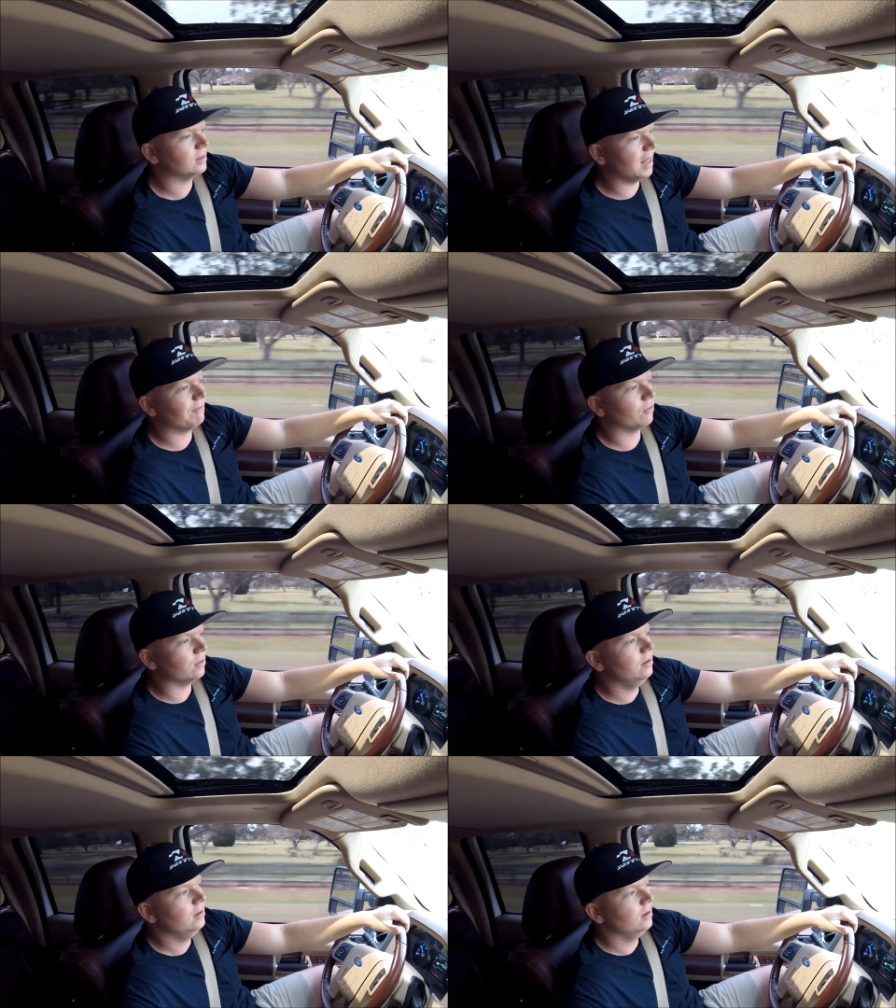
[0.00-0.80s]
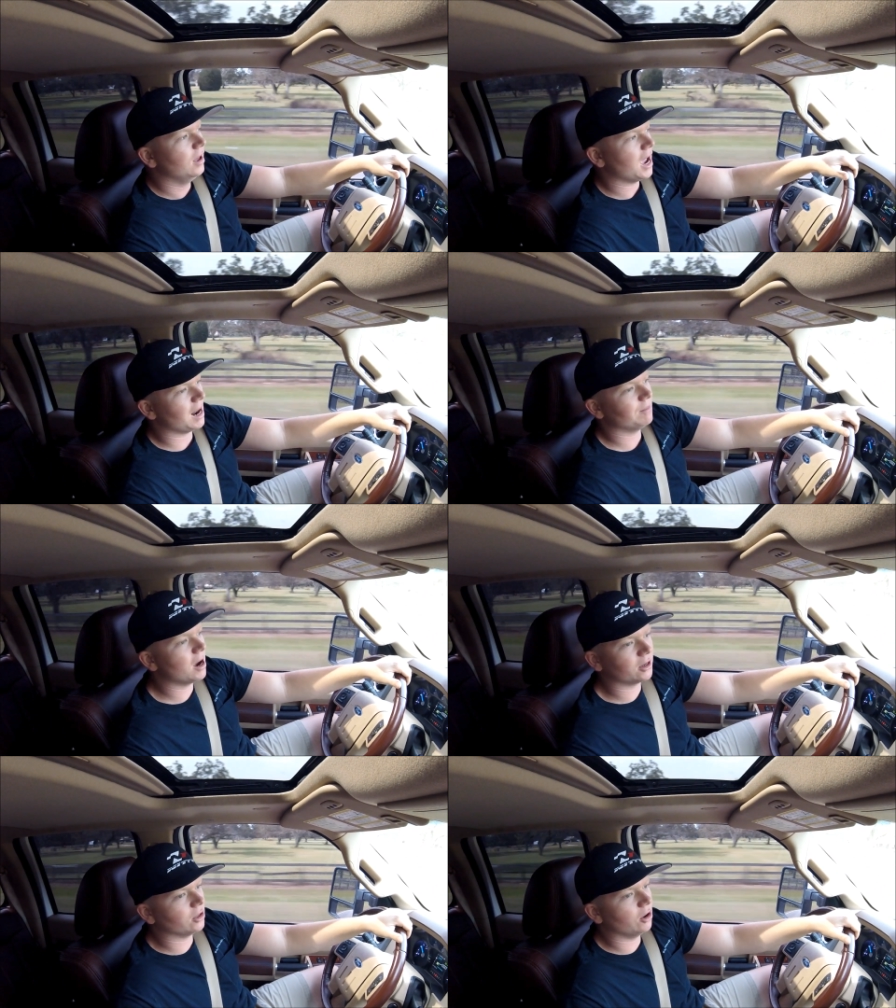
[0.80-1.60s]
leveled, and I'm
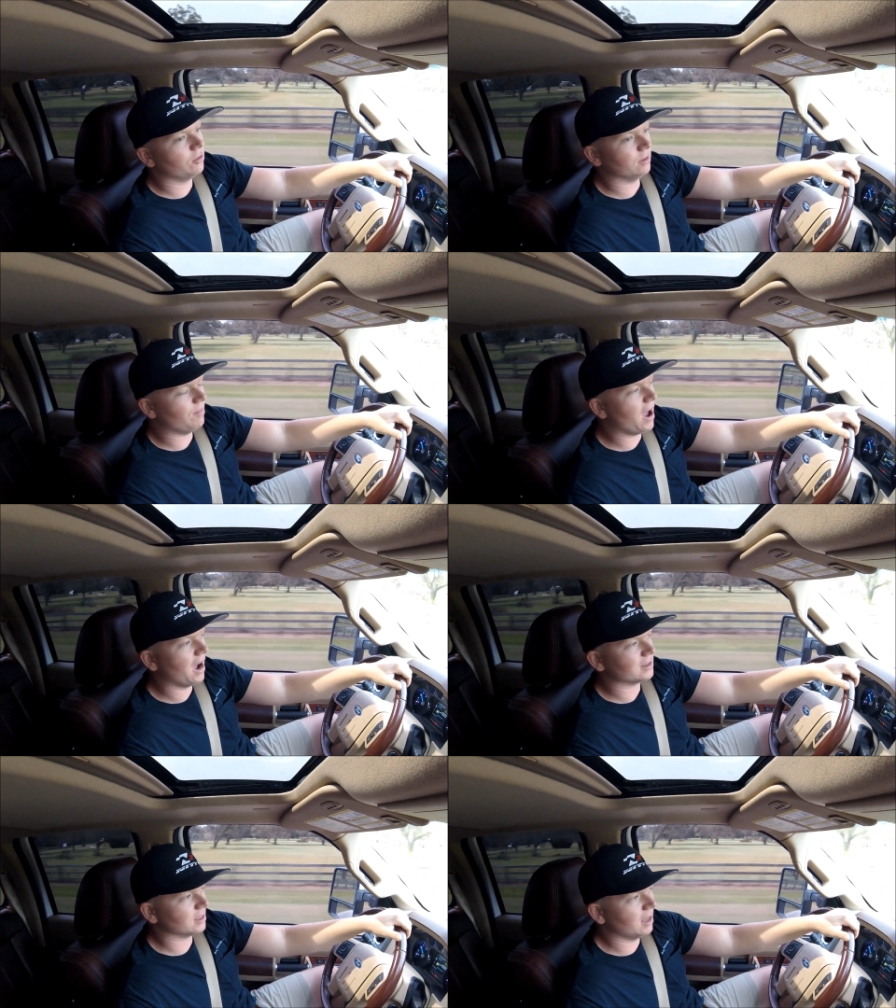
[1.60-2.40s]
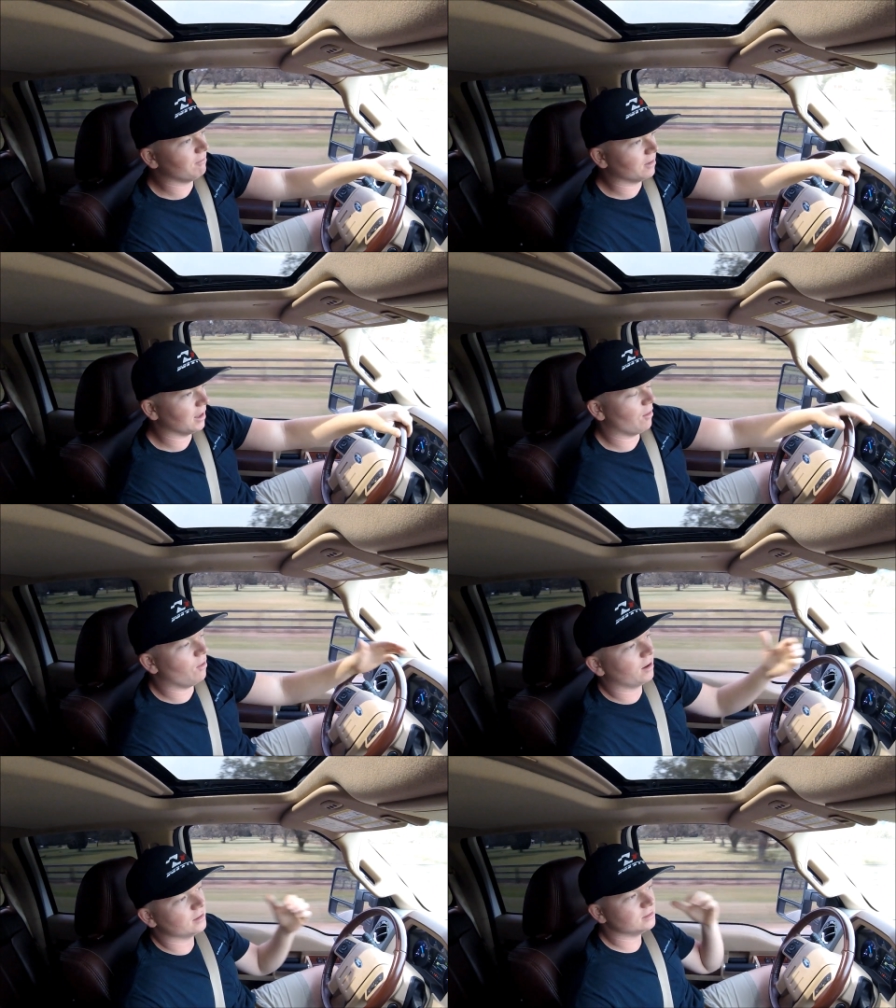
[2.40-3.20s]
not going to lower the back to level it. I
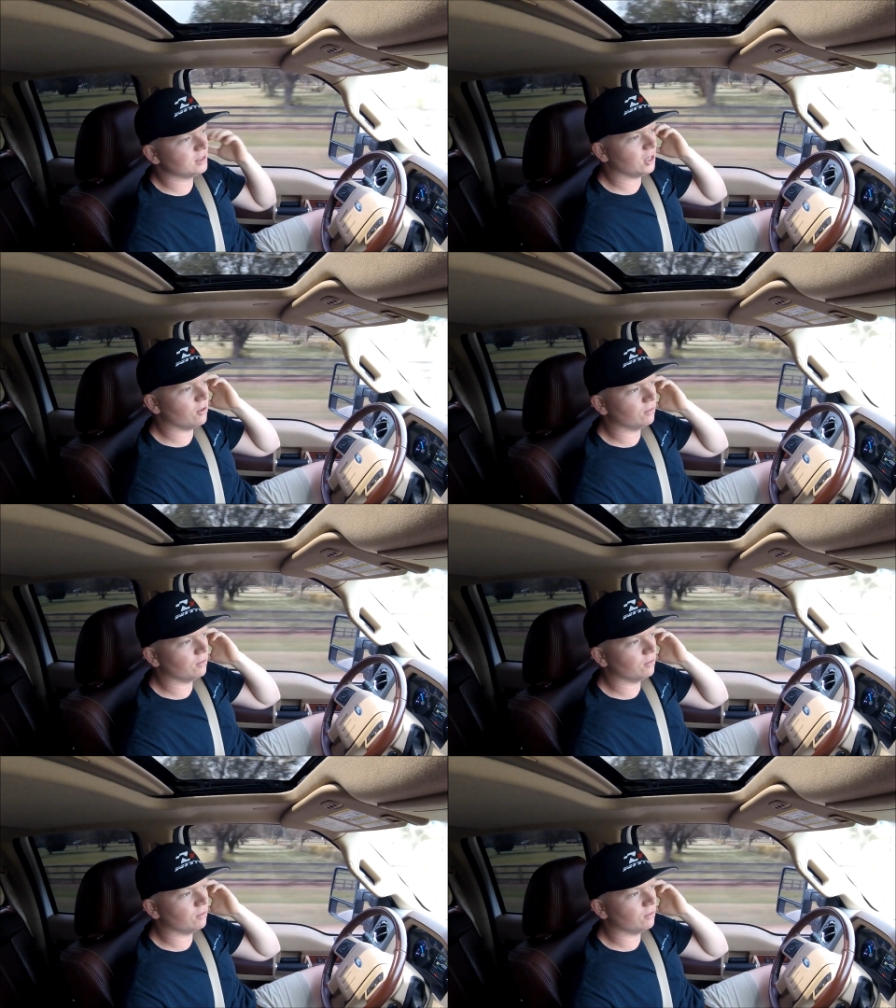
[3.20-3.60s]
want, you